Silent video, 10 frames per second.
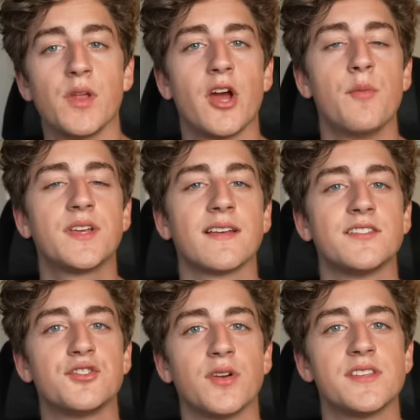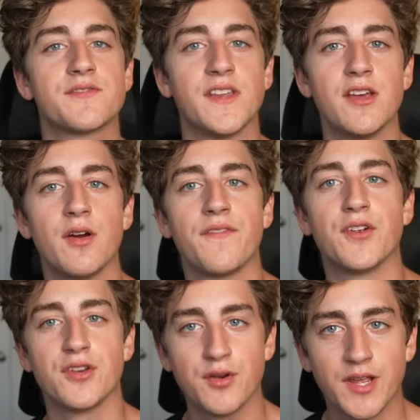well, I hope you guys enjoyed this video. If
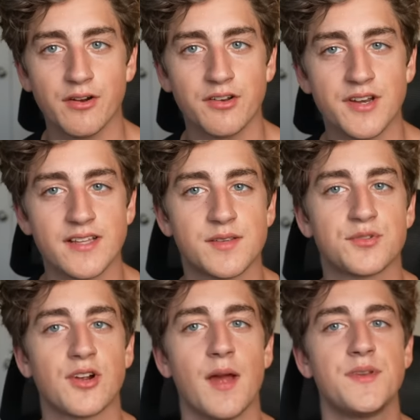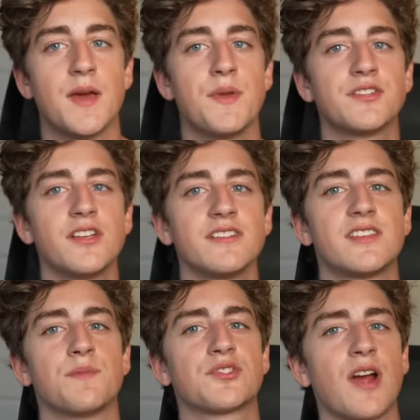you're new here and you're not subscribed yet, make sure you
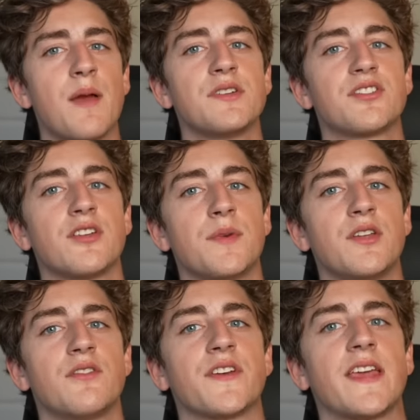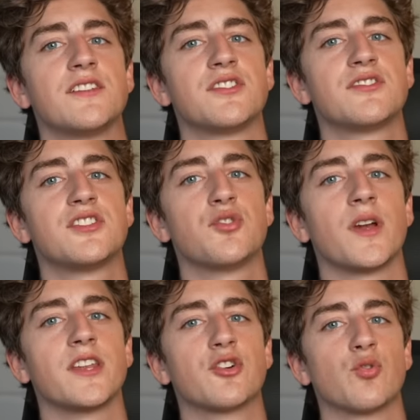subscribe and turn on my notifications to
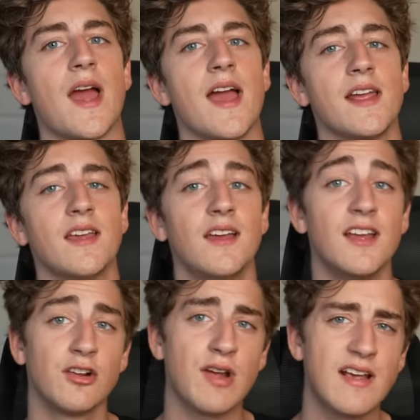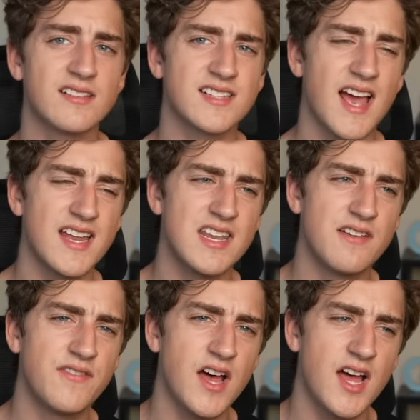join Greg. Greg is kind
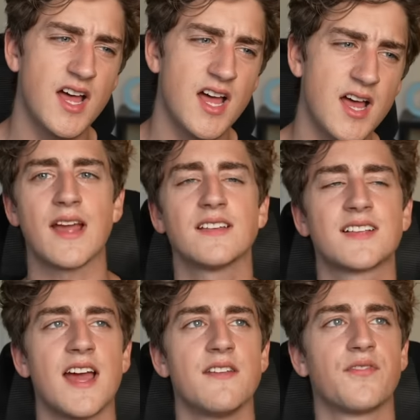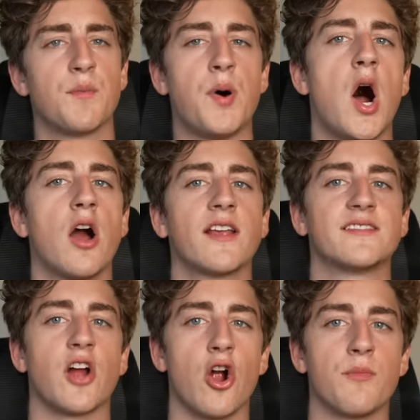of the
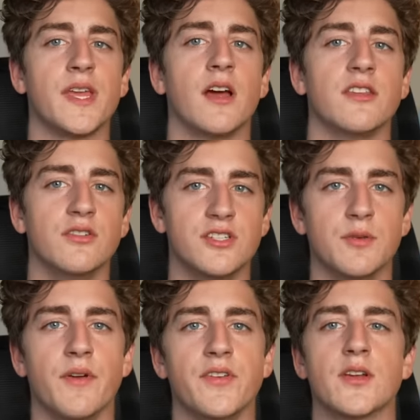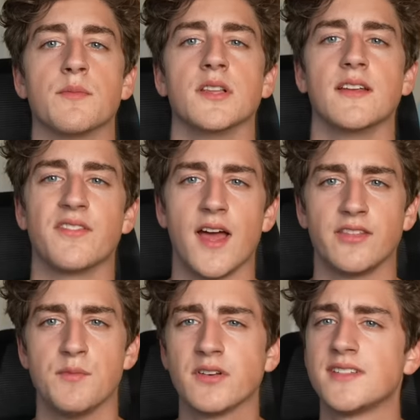poggest army on YouTube, if you can believe
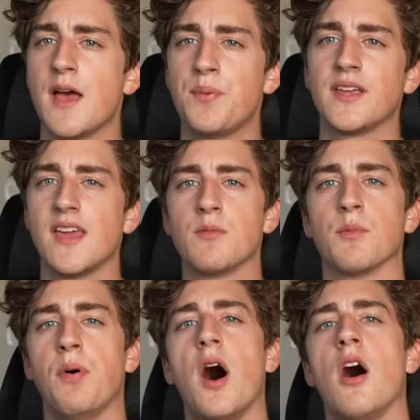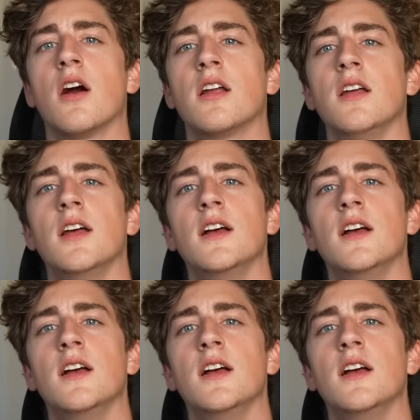that. The most epic gamer pog